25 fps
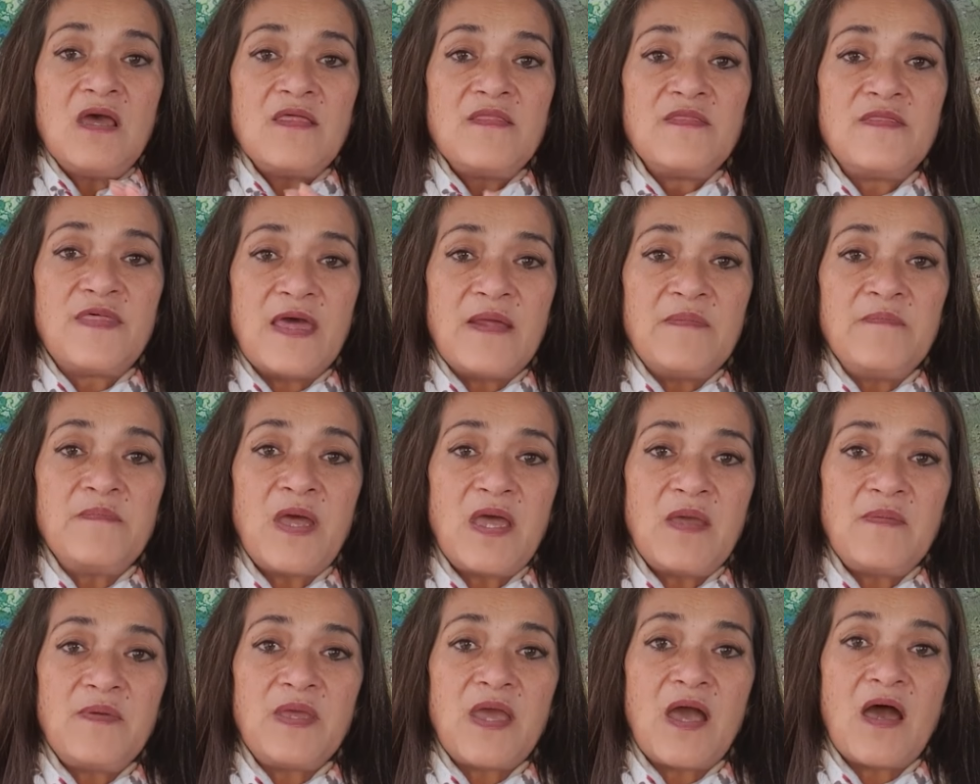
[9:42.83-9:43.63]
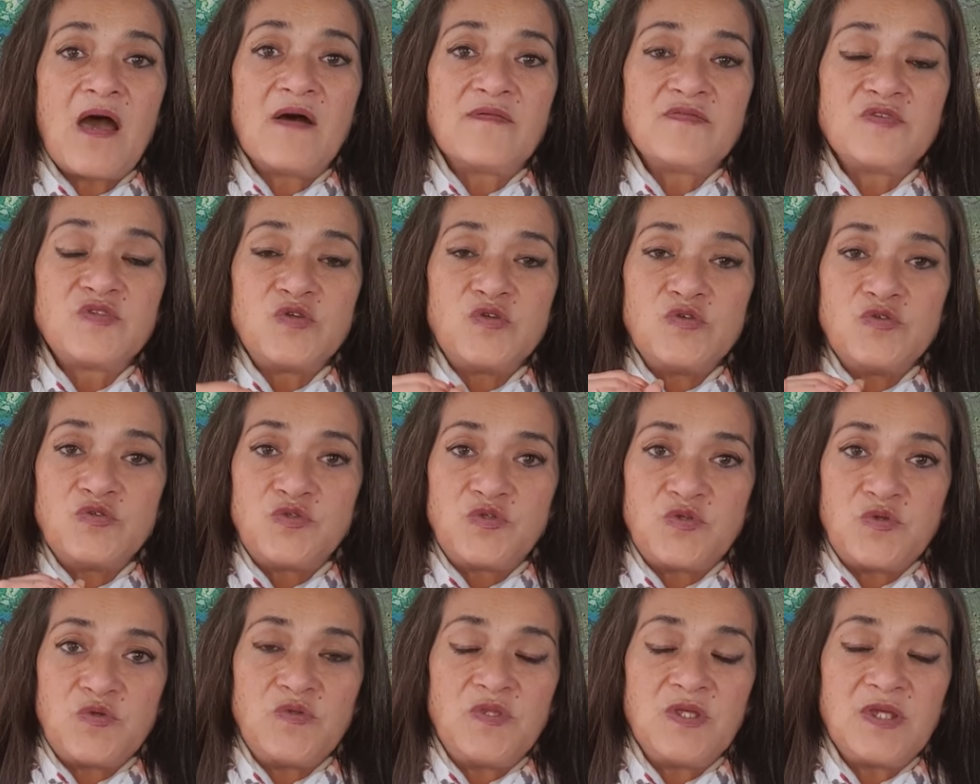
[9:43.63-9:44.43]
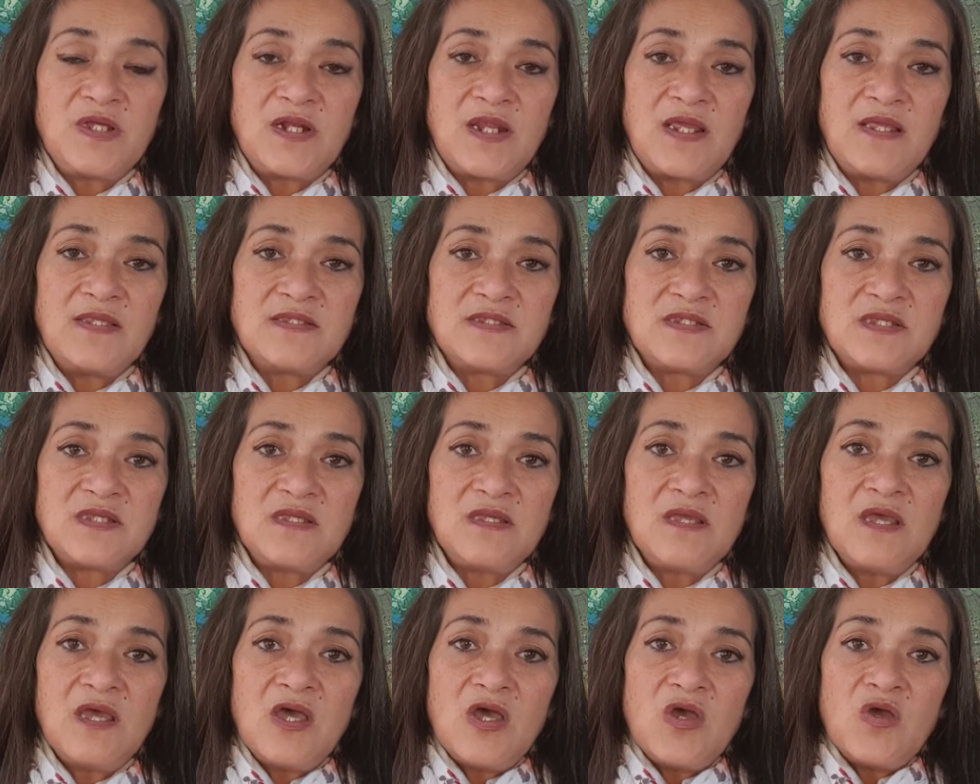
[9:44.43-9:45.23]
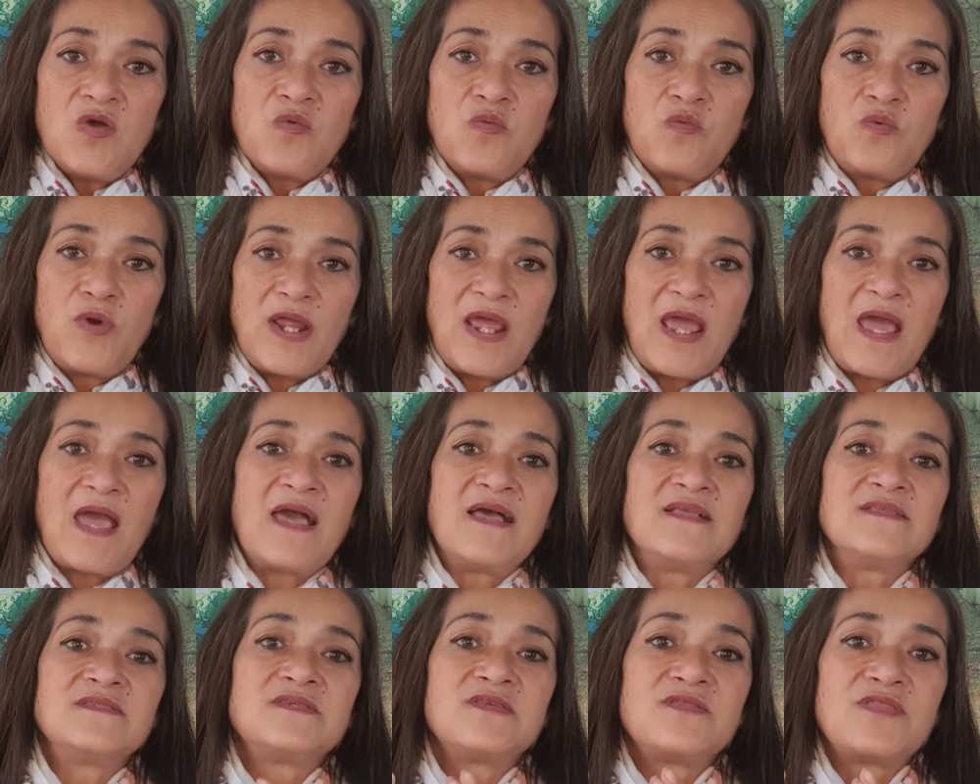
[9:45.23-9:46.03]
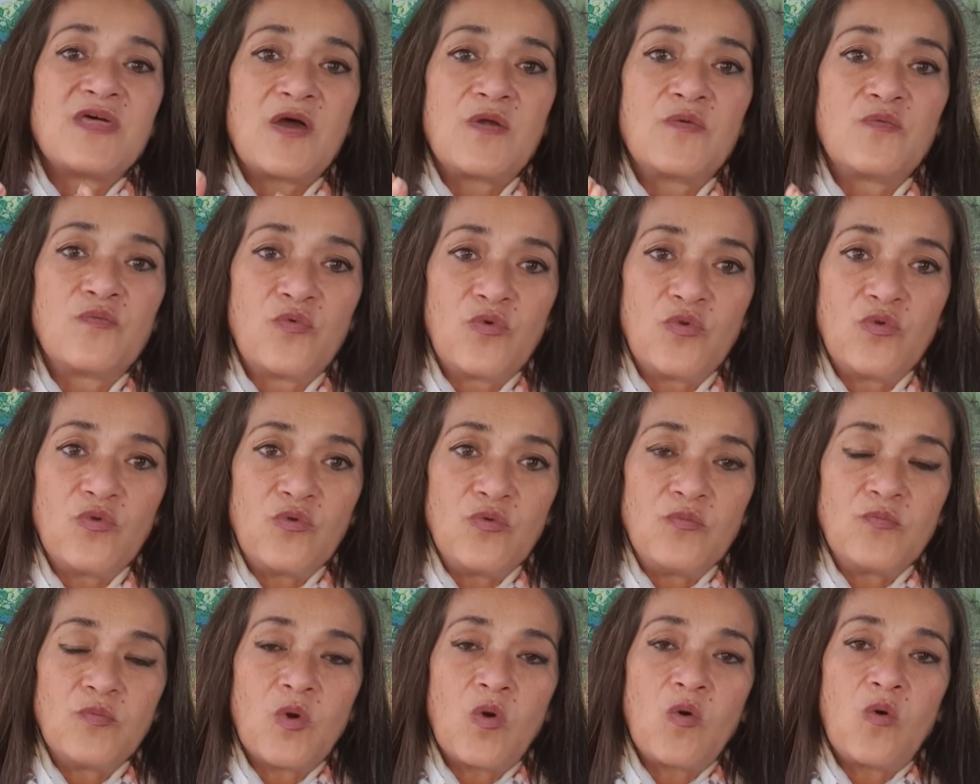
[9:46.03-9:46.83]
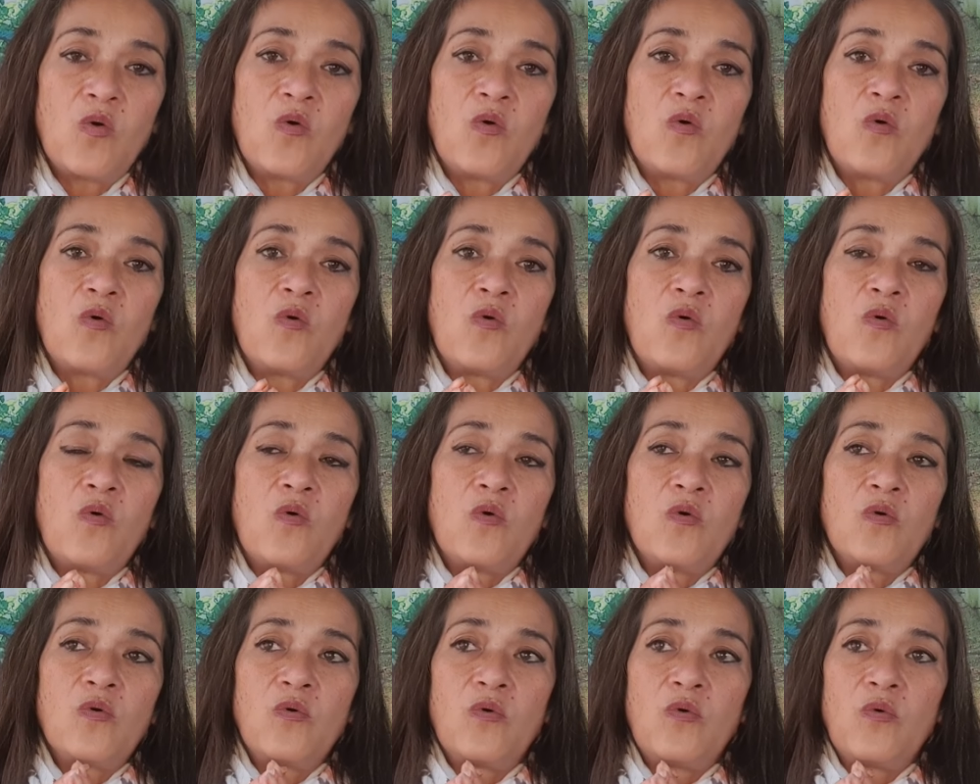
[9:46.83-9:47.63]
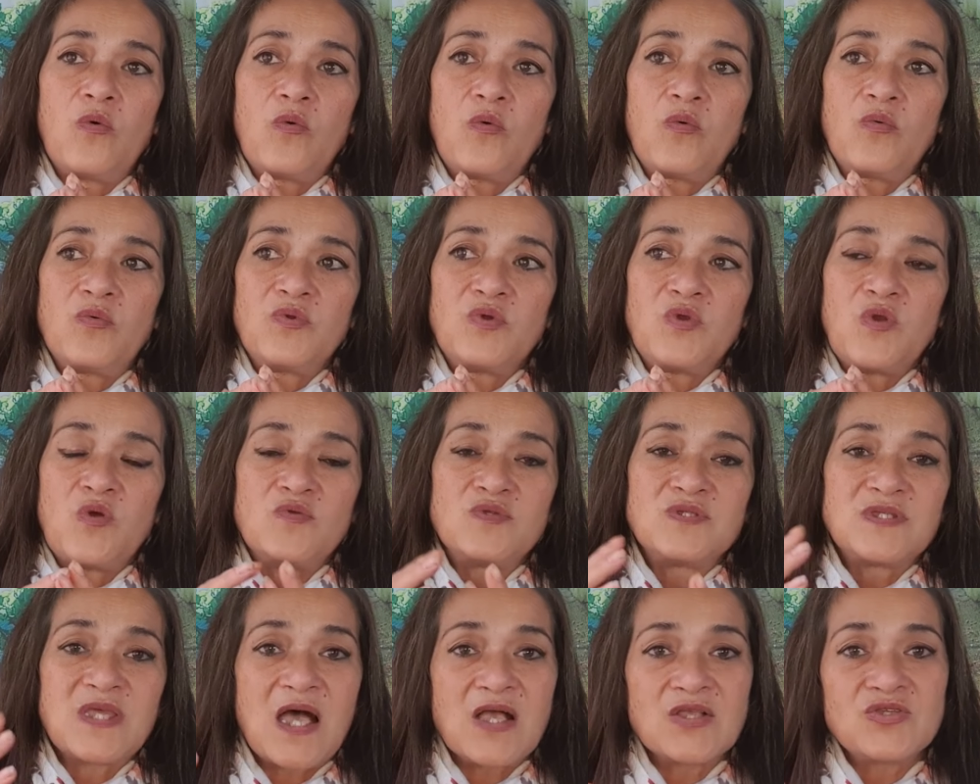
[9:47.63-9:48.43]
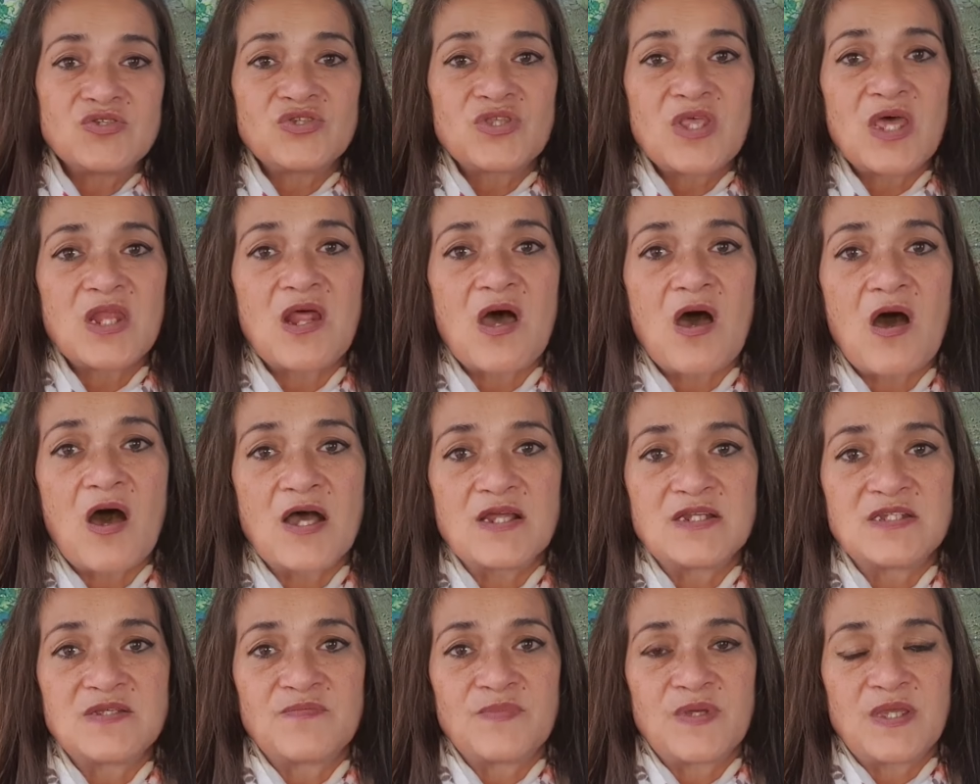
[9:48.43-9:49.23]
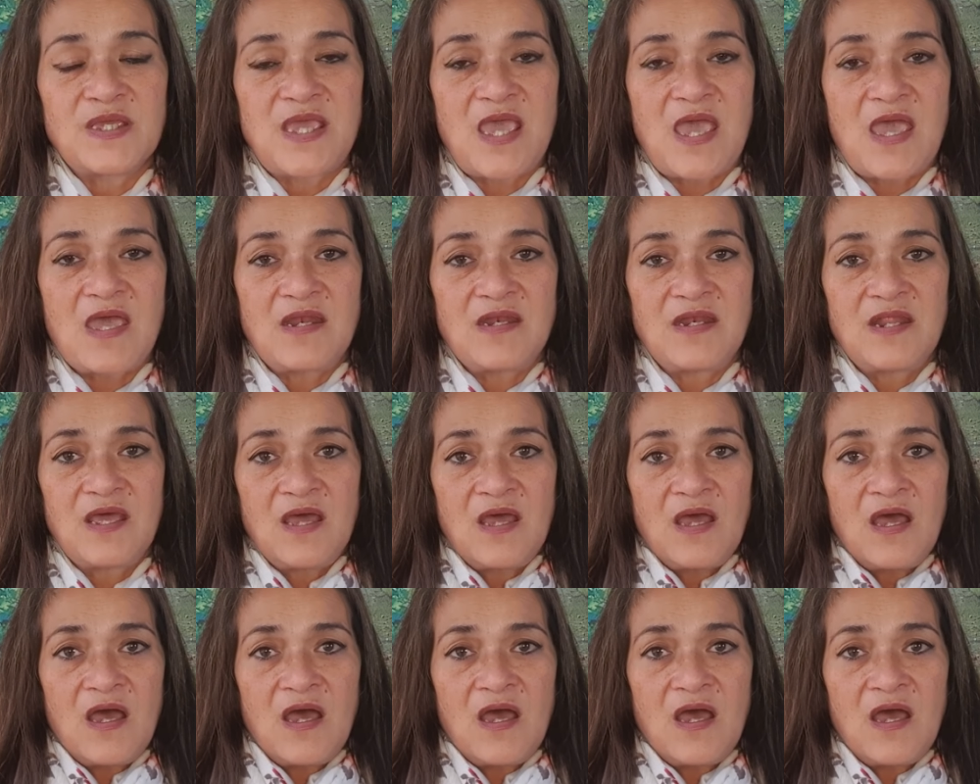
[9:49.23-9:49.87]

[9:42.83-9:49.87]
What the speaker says: Then maybe after you do the cleansing, re-enter that room or touch that item again.